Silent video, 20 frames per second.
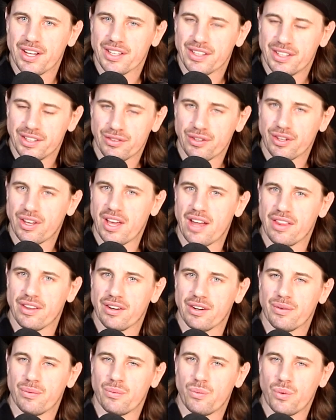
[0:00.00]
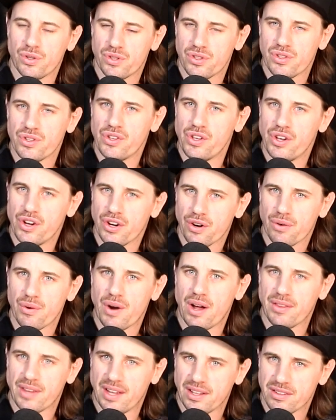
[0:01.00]
get together once a year
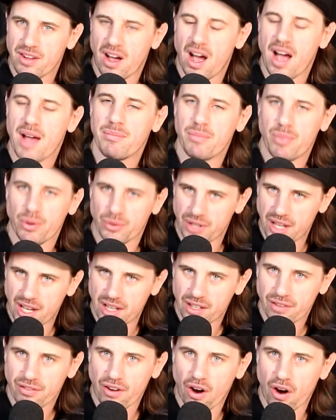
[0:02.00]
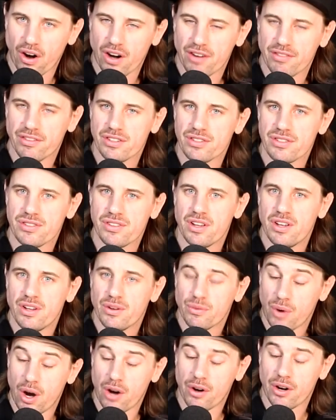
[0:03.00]
around that time, about the end of harvest,
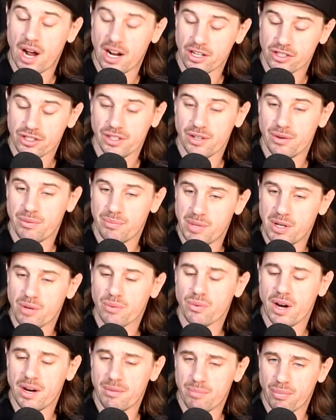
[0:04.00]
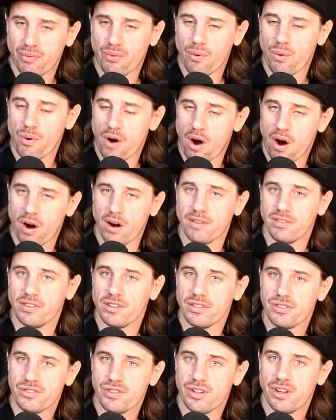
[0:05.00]
or actually it would be right before
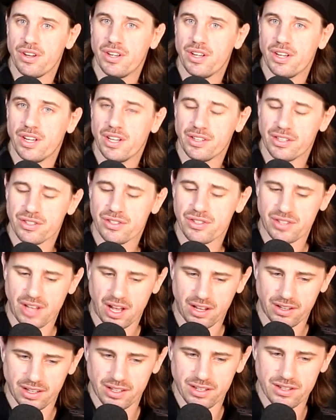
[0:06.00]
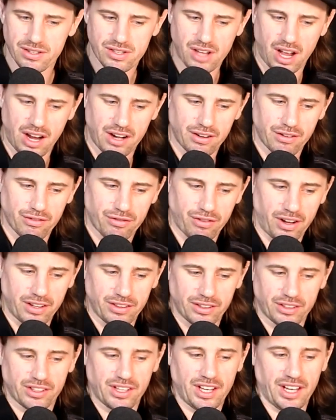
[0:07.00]
harvest. And this is how they decided to
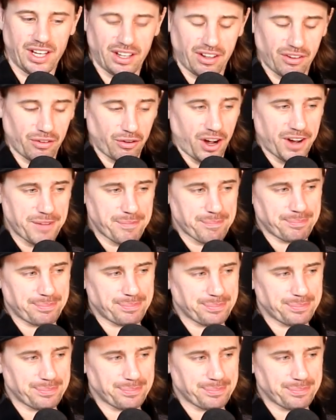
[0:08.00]
find their king, right?